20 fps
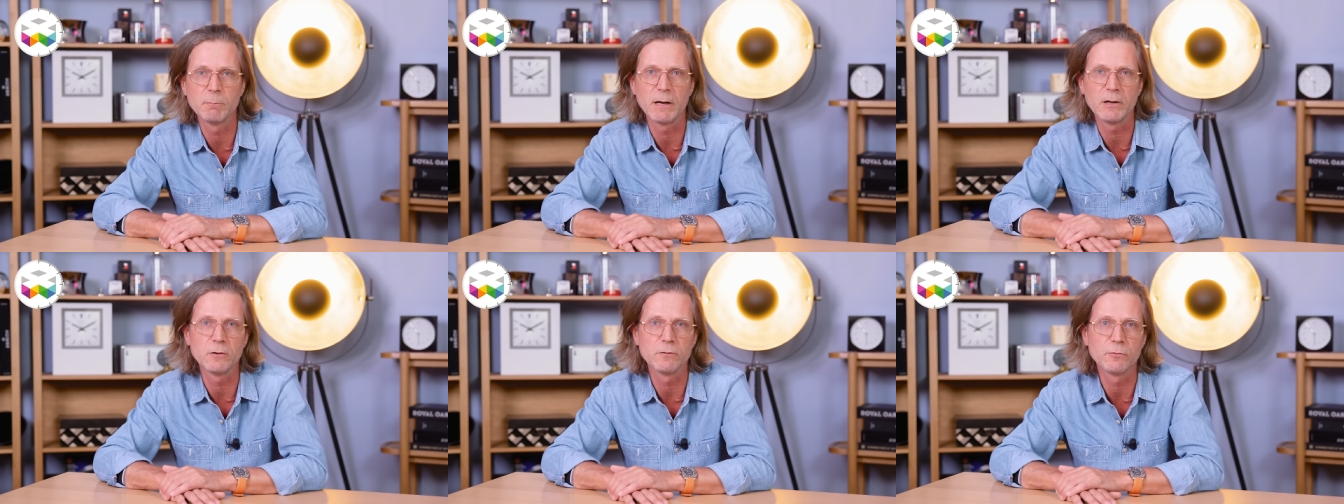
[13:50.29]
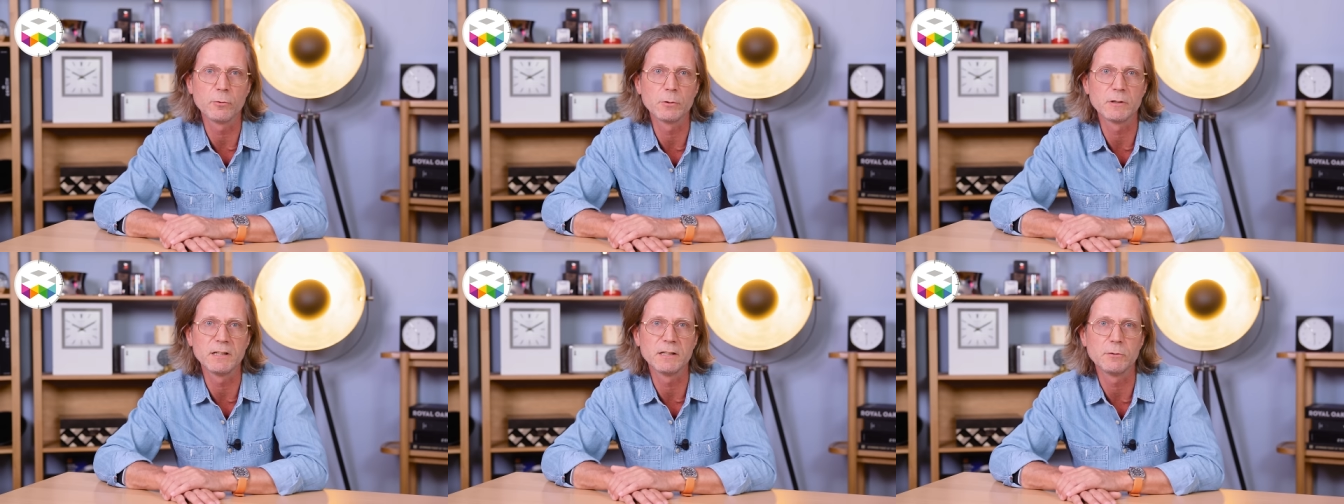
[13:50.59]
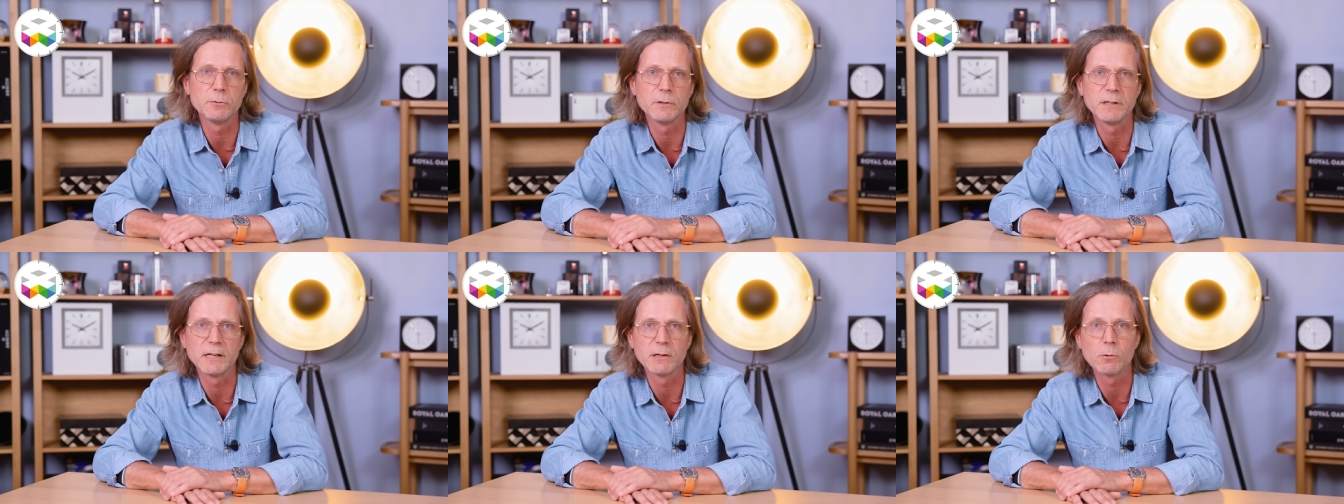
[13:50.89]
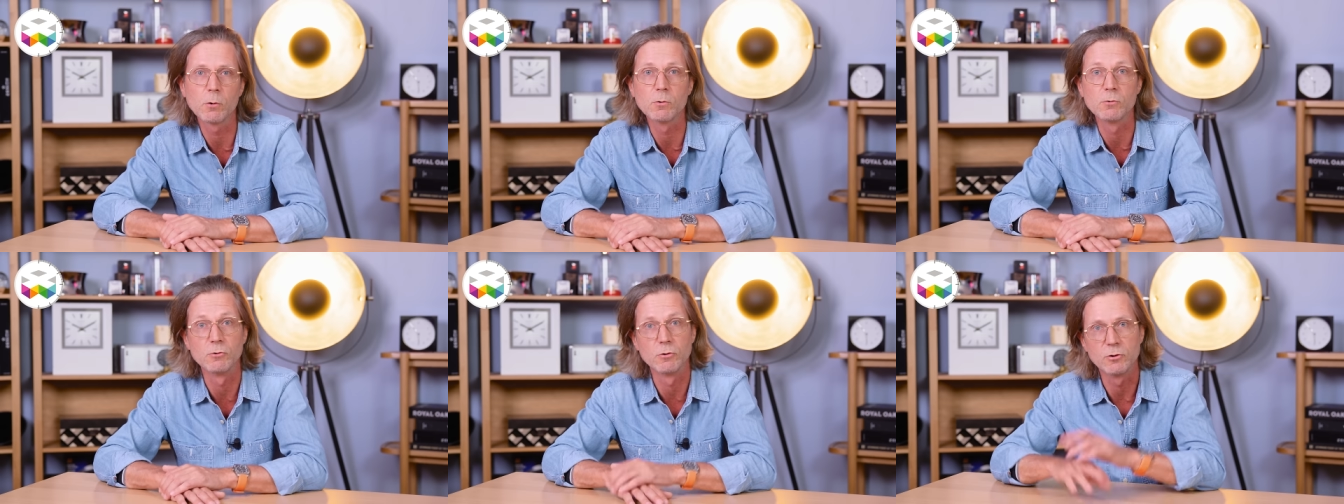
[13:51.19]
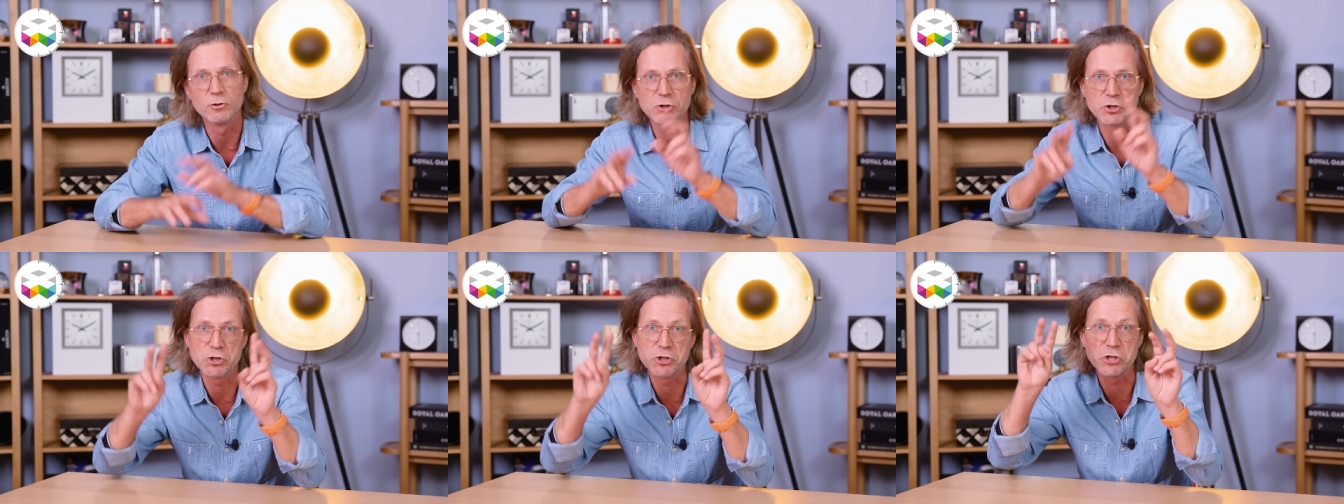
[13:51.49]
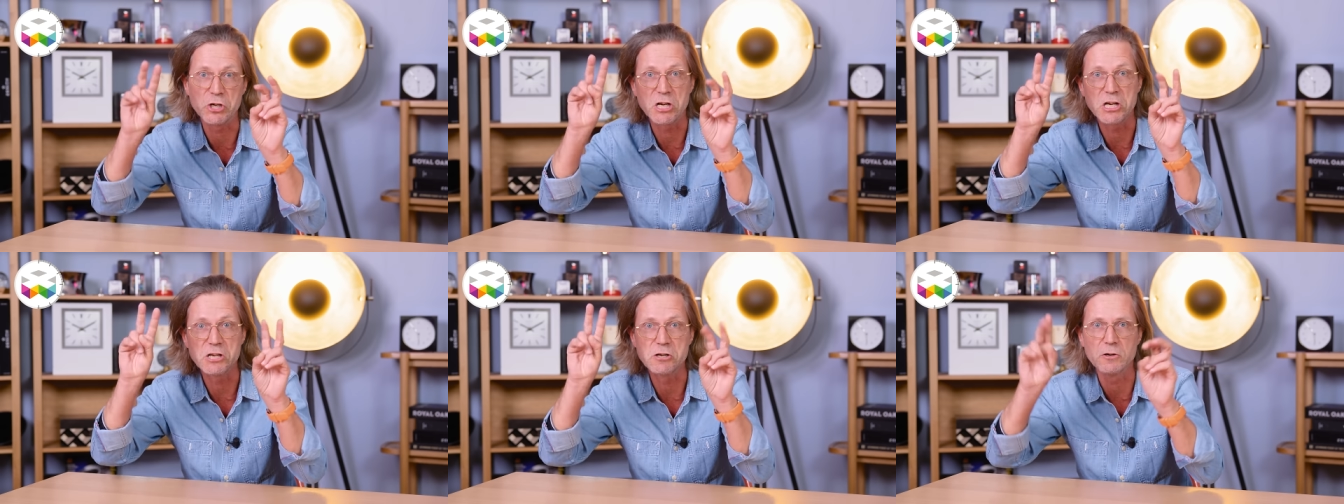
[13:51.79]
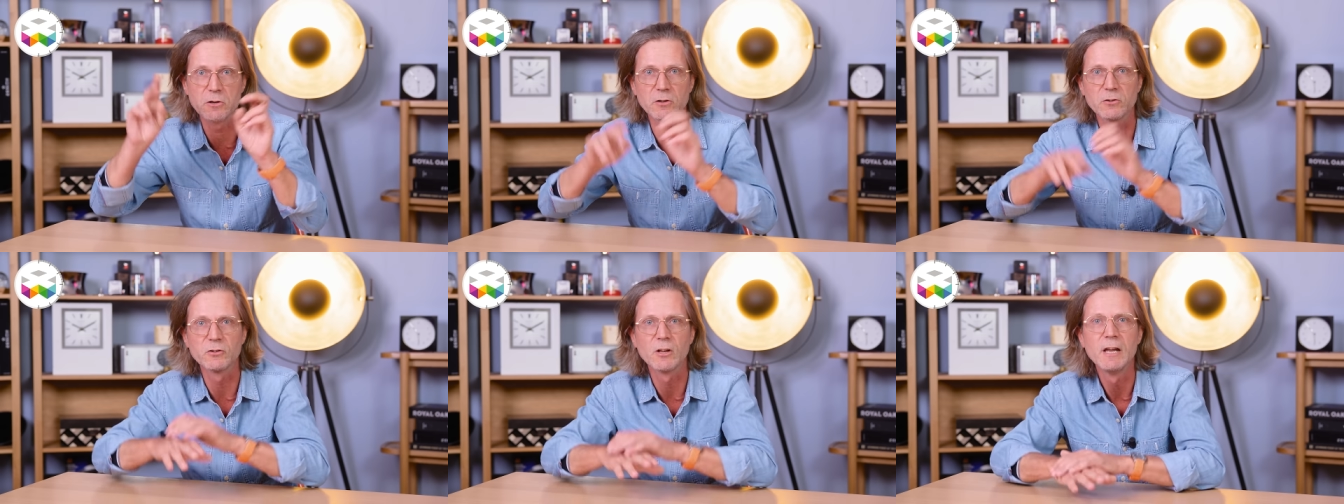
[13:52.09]
by the 42-year-old
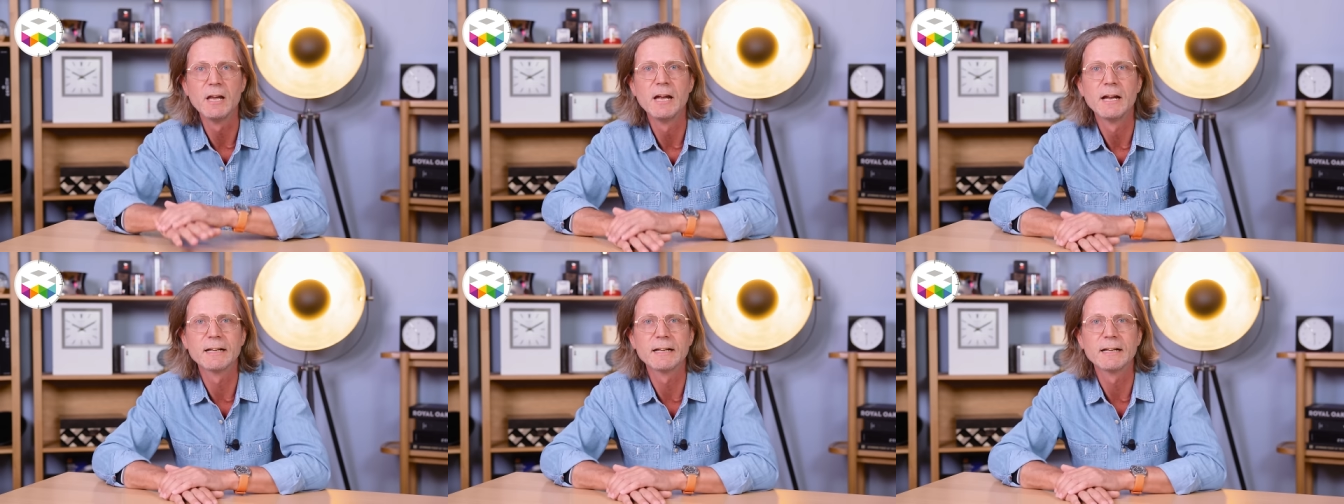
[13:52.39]
genius